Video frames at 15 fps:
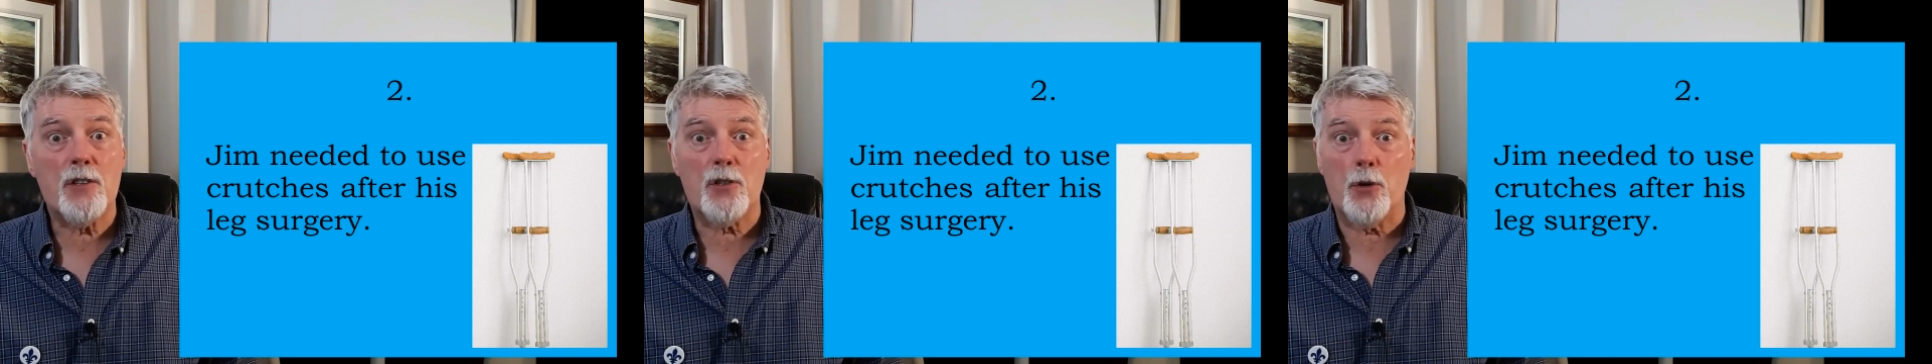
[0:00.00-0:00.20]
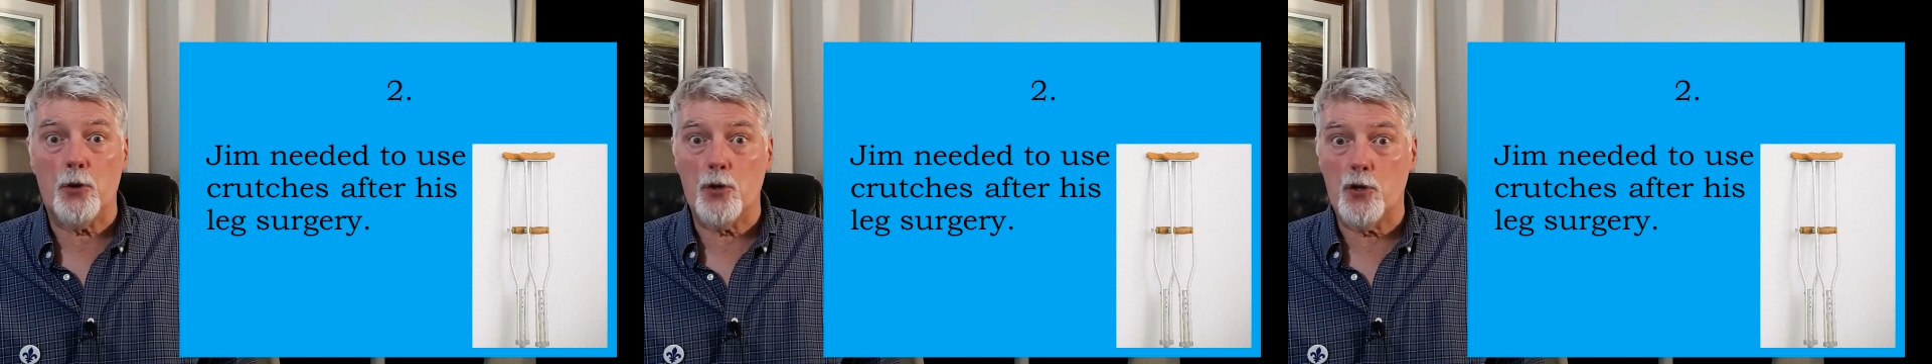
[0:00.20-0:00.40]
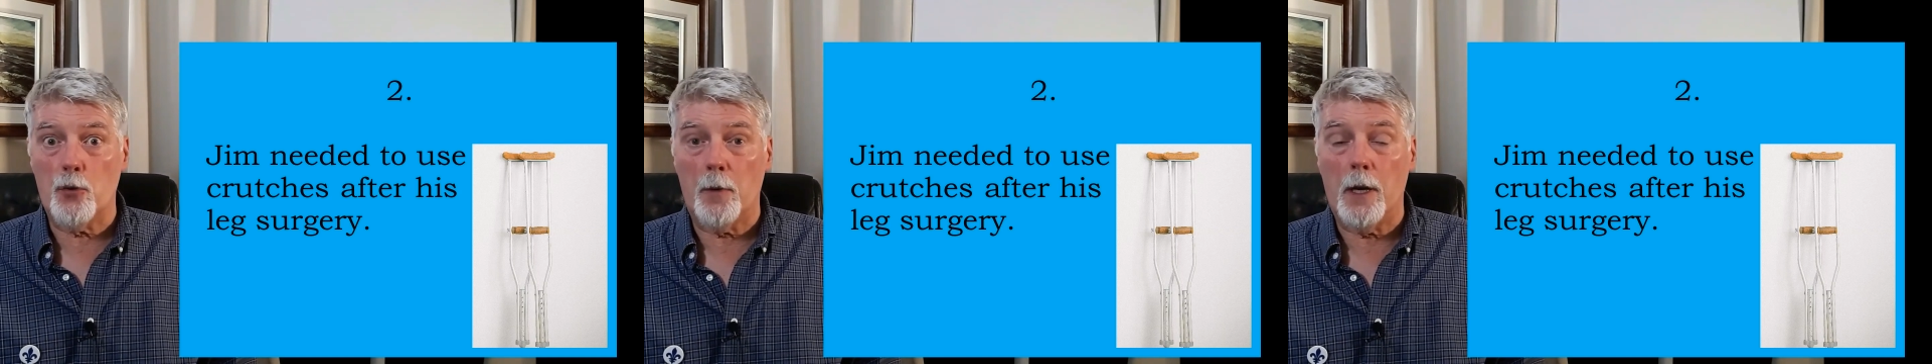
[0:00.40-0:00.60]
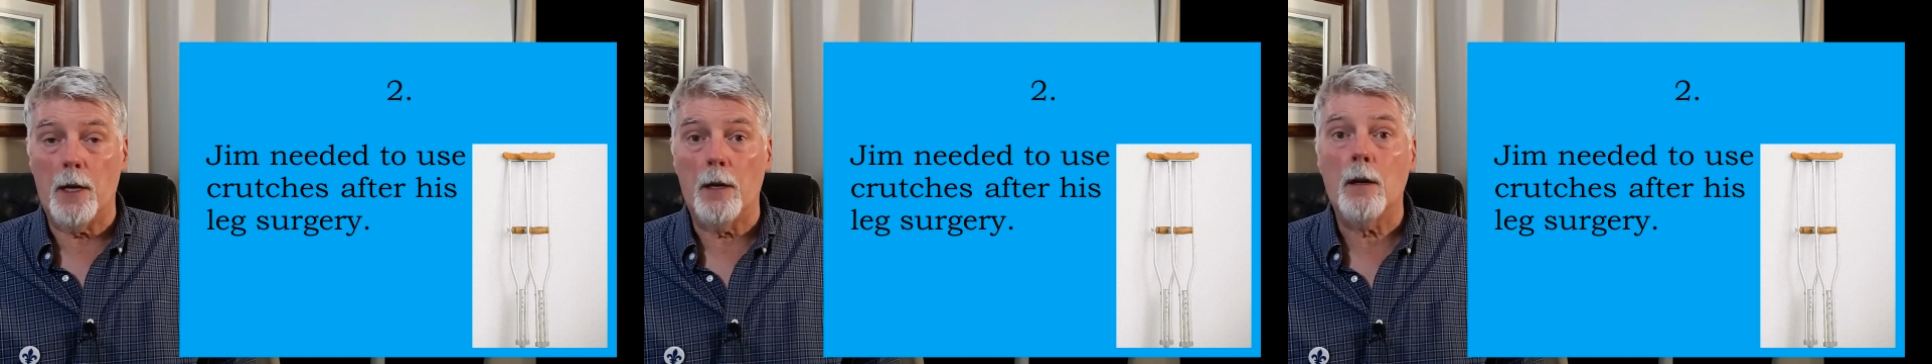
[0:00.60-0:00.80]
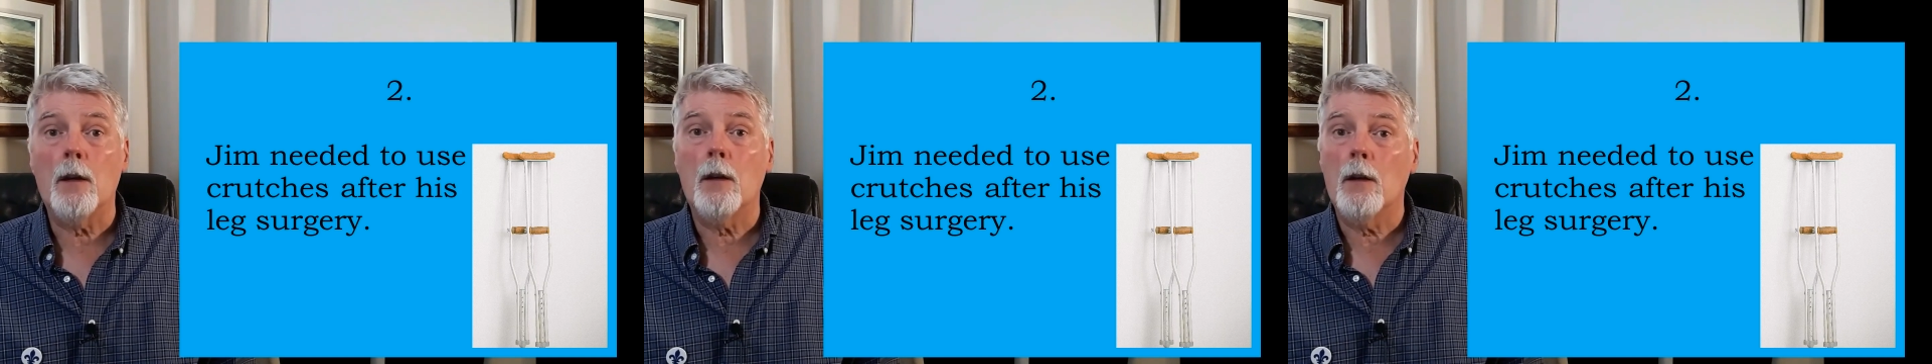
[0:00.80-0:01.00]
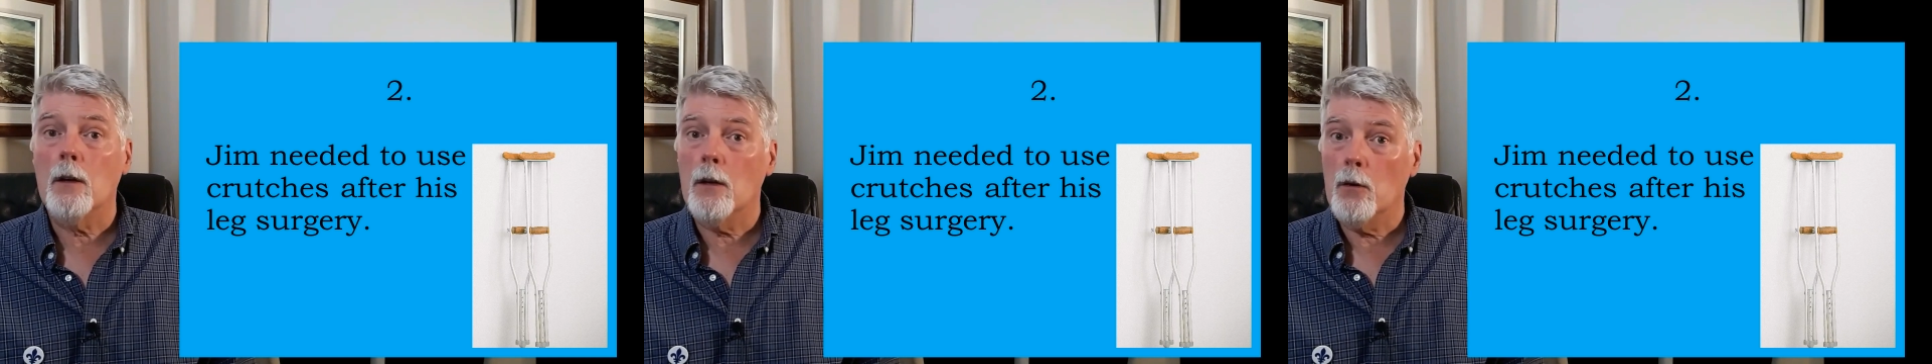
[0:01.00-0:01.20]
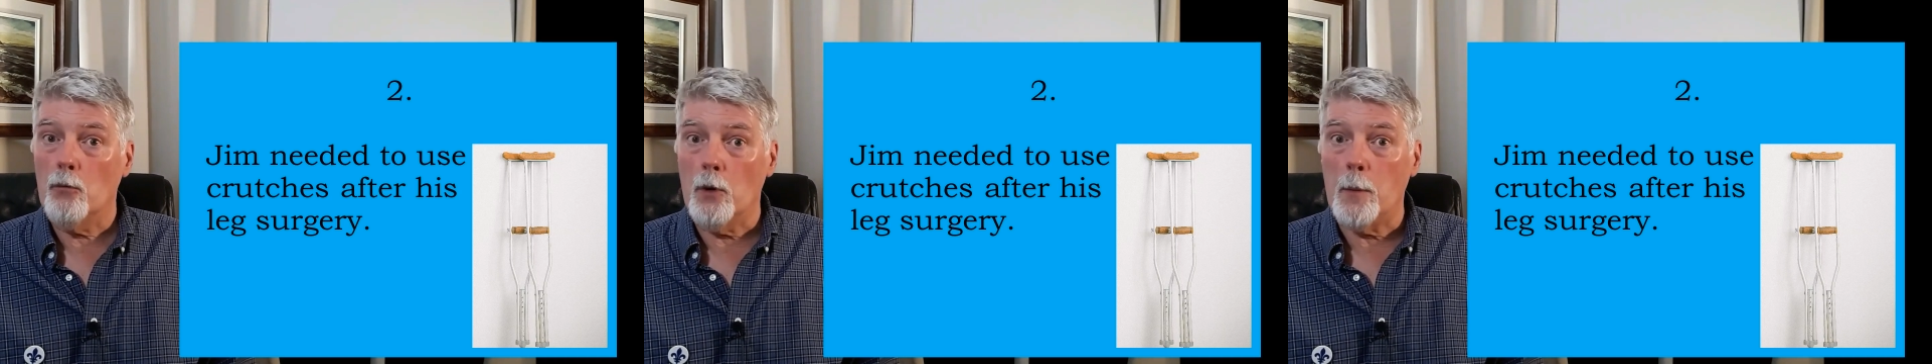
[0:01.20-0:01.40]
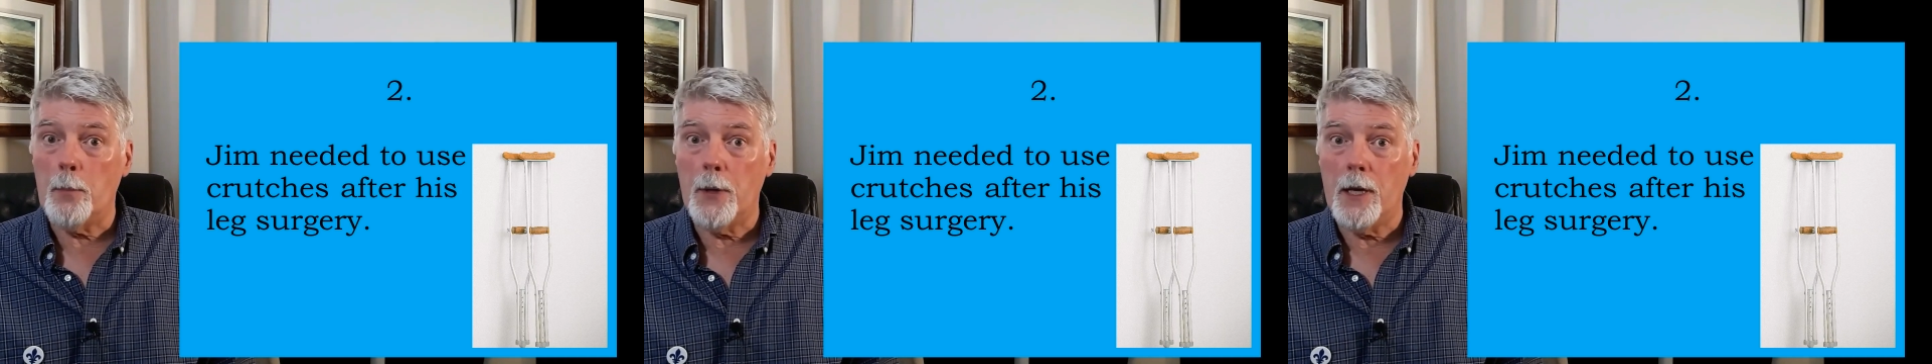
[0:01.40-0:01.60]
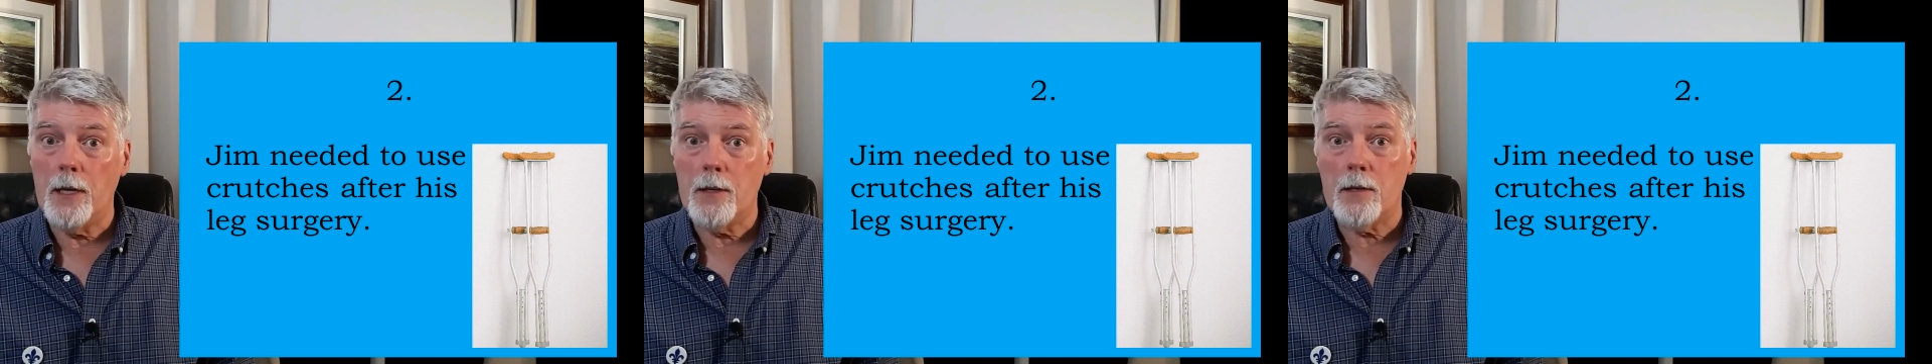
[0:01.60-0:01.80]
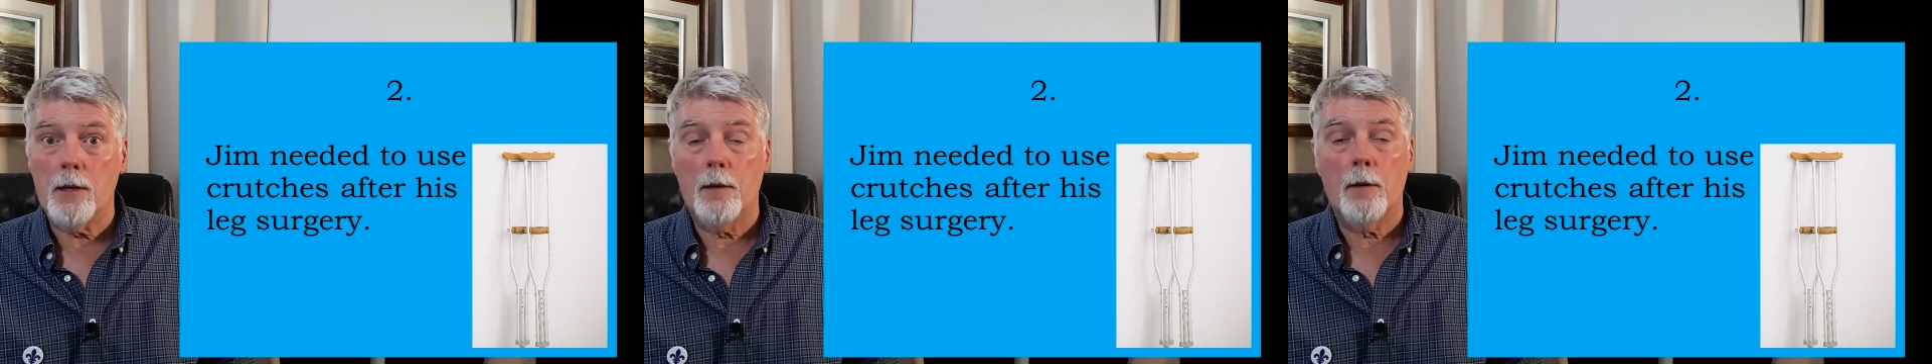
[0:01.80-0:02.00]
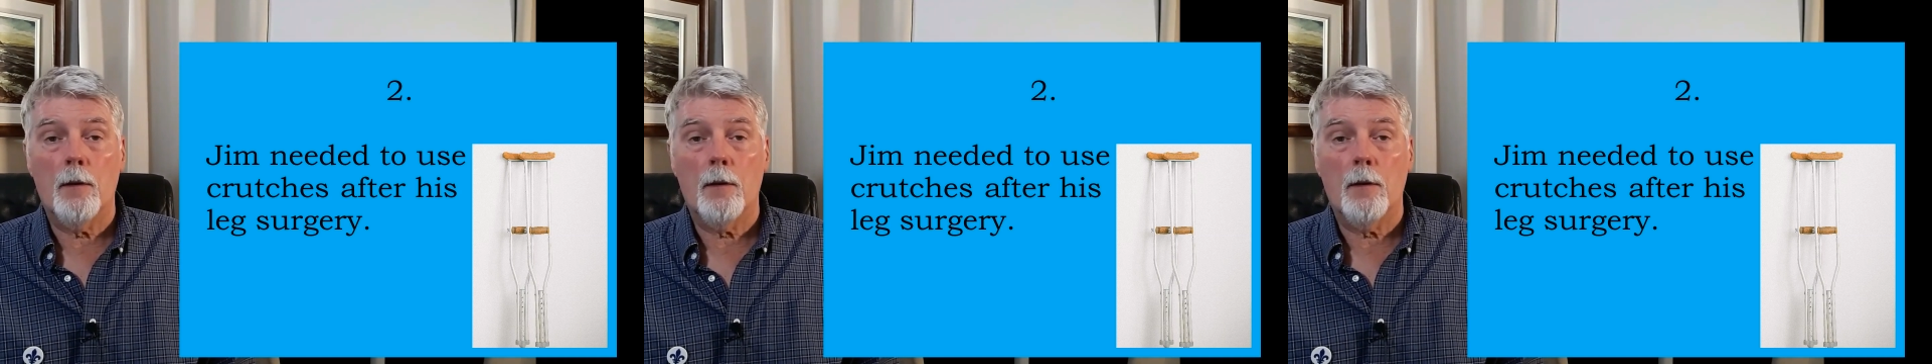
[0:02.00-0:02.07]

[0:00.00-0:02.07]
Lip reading: surgery. Repeat.